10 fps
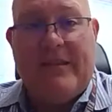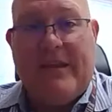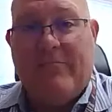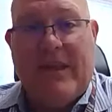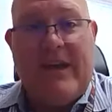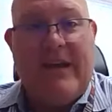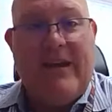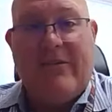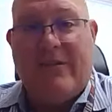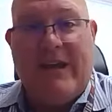they play
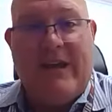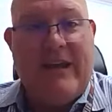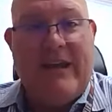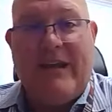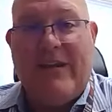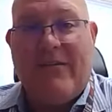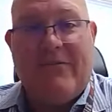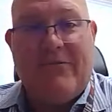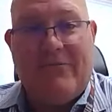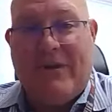here, they eat
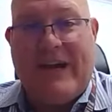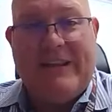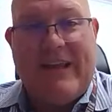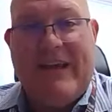here, right?